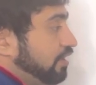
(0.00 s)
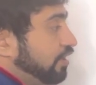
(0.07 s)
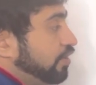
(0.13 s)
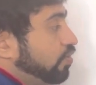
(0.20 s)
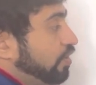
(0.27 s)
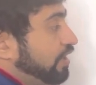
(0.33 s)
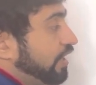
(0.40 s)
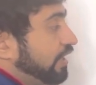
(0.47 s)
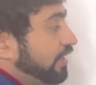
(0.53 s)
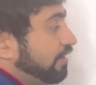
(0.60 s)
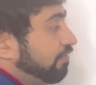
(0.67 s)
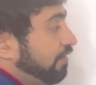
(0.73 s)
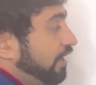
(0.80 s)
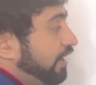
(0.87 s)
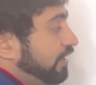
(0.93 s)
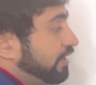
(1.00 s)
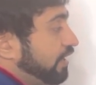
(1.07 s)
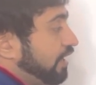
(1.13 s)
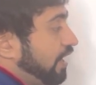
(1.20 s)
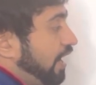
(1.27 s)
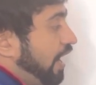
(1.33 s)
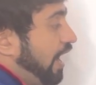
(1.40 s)
You identify it
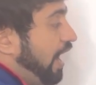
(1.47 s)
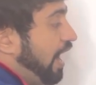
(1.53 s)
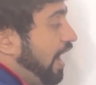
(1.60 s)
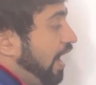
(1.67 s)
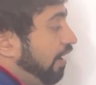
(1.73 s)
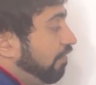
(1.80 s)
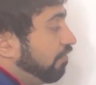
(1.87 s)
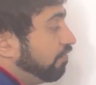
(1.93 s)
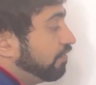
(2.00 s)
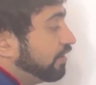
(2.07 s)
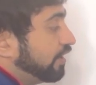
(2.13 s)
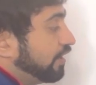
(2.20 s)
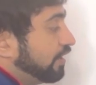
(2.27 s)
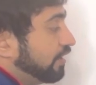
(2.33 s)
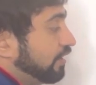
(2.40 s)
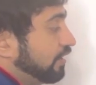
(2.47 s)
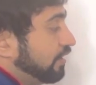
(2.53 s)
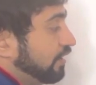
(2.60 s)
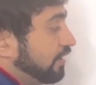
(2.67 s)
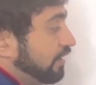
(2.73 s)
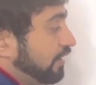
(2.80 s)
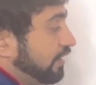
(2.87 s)
after
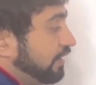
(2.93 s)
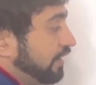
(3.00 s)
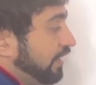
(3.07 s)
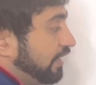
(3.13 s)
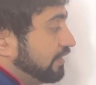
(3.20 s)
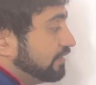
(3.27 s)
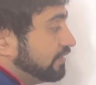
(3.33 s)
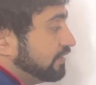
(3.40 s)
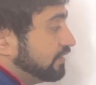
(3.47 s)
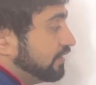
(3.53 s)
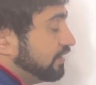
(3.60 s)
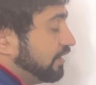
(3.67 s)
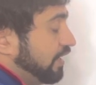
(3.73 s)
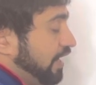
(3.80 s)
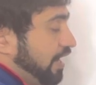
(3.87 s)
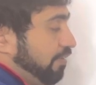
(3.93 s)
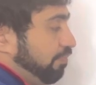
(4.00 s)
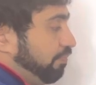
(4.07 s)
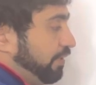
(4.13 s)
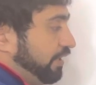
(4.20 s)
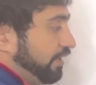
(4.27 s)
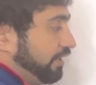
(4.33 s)
it has
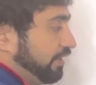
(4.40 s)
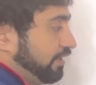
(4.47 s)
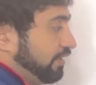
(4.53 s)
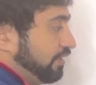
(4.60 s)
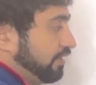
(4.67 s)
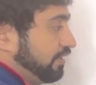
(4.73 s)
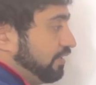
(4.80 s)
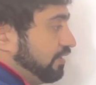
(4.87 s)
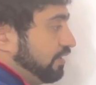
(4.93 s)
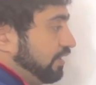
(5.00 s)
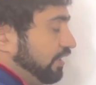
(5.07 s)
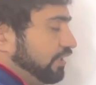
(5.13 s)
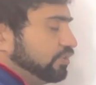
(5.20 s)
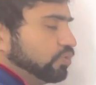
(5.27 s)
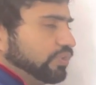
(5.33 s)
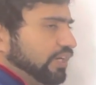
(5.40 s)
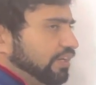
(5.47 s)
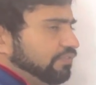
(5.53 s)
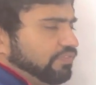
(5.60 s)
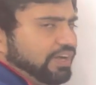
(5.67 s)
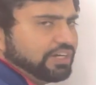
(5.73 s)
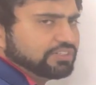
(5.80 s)
happened. Issue can
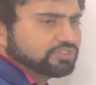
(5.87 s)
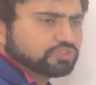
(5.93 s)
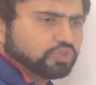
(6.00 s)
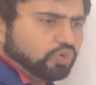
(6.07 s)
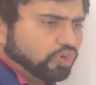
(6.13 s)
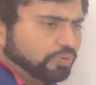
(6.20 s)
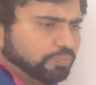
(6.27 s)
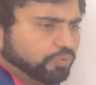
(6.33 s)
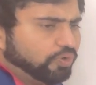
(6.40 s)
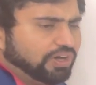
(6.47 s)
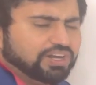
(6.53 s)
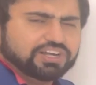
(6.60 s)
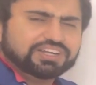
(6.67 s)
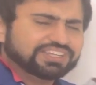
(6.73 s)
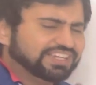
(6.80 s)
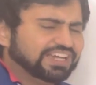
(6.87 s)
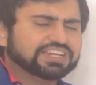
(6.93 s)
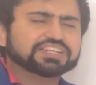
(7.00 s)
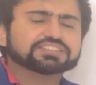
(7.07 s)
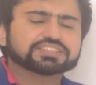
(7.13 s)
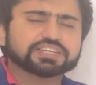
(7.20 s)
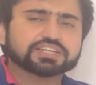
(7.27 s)
affect scope, quality,
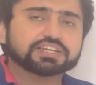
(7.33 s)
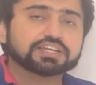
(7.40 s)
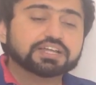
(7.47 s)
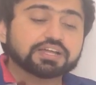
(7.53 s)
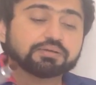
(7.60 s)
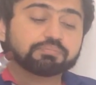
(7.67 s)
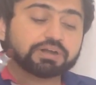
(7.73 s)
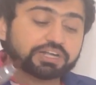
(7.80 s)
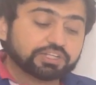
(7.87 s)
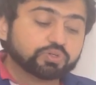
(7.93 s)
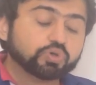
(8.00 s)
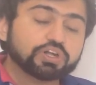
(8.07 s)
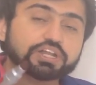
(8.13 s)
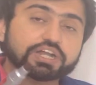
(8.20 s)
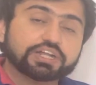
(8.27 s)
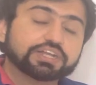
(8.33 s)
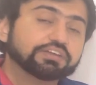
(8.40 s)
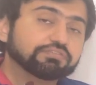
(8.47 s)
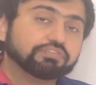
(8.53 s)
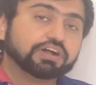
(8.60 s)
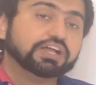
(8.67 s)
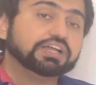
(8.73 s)
anything, but you
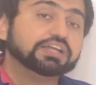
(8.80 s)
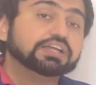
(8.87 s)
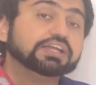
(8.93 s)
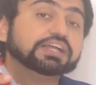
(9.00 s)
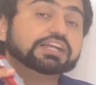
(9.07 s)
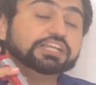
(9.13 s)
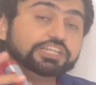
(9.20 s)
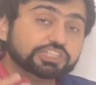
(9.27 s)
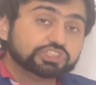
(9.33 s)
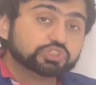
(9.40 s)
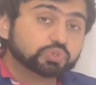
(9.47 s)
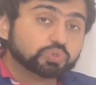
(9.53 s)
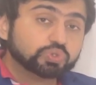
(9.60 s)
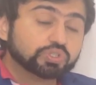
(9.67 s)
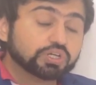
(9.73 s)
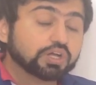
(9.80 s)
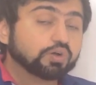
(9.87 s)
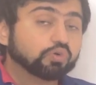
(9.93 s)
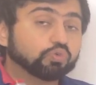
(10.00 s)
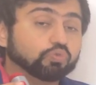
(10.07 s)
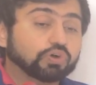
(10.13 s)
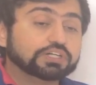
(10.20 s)
identify issue
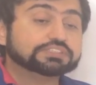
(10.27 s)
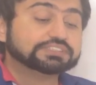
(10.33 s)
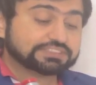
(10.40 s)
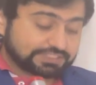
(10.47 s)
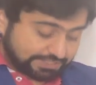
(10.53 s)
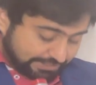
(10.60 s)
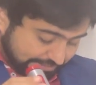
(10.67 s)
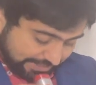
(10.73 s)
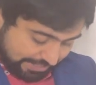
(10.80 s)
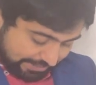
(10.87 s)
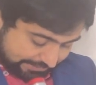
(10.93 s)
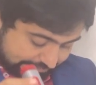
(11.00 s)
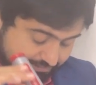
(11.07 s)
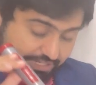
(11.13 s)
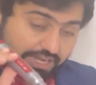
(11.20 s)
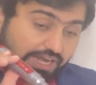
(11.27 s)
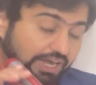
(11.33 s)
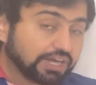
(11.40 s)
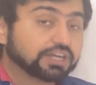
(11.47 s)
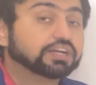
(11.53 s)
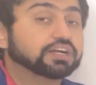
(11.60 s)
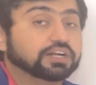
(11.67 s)
once it has
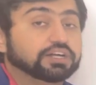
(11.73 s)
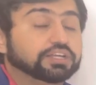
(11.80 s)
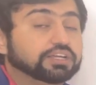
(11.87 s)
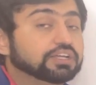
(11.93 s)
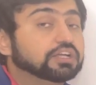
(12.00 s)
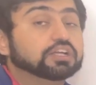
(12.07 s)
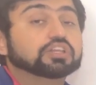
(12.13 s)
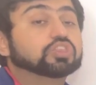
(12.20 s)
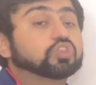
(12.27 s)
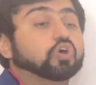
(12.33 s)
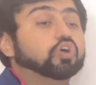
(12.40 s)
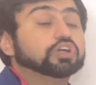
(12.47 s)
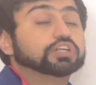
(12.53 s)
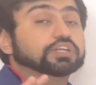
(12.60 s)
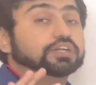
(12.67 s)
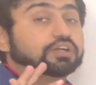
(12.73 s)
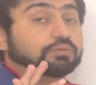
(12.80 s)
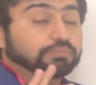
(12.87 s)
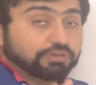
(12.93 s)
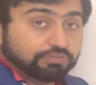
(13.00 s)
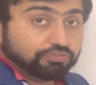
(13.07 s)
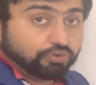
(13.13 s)
occurred, not
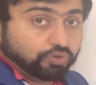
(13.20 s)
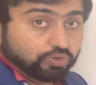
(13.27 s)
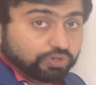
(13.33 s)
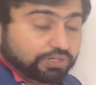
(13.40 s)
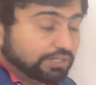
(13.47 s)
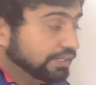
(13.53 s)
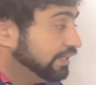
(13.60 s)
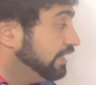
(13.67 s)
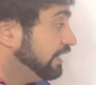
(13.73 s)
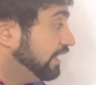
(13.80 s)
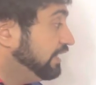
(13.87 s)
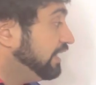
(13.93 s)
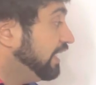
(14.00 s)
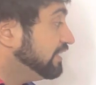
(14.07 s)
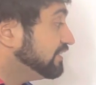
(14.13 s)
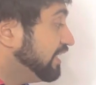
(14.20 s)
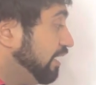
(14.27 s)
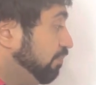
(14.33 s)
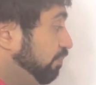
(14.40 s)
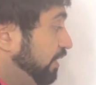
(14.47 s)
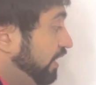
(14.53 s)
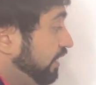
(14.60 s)
before. It has
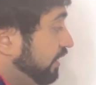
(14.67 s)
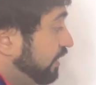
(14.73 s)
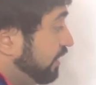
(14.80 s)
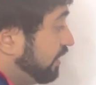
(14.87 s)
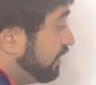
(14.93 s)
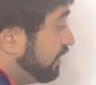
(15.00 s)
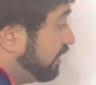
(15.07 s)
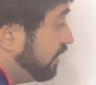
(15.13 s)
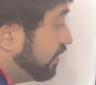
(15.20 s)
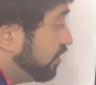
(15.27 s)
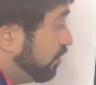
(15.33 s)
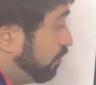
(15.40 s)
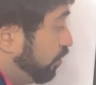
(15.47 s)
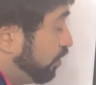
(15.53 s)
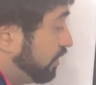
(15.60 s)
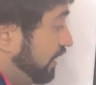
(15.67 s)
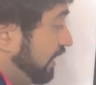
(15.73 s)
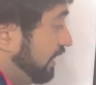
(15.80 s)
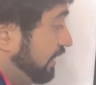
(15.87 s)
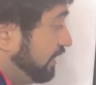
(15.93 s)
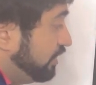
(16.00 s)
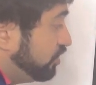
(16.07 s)
happened, you put
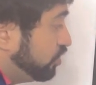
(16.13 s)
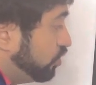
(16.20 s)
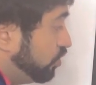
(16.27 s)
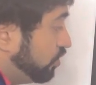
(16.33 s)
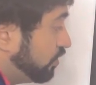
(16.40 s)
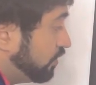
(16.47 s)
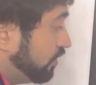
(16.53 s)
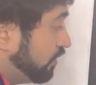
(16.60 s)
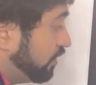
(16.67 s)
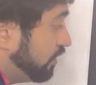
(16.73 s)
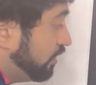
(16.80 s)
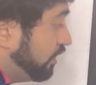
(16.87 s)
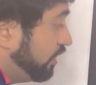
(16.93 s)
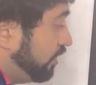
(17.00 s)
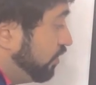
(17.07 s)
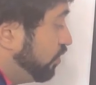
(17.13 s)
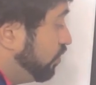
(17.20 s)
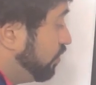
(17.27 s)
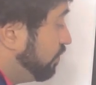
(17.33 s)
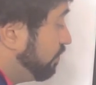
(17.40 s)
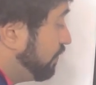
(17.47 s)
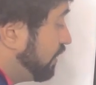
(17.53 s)
the issue
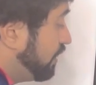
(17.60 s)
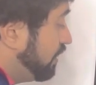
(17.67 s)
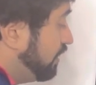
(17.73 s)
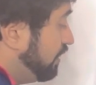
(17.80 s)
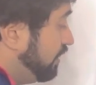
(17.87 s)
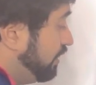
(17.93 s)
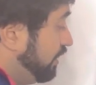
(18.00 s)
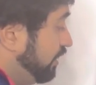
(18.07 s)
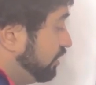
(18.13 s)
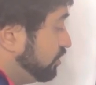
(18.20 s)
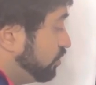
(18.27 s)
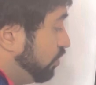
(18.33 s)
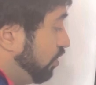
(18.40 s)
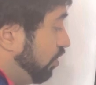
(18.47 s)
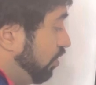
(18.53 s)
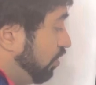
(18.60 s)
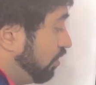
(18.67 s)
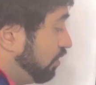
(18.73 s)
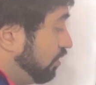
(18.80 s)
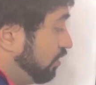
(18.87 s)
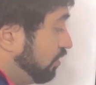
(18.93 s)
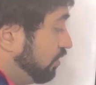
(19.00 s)
into issue log.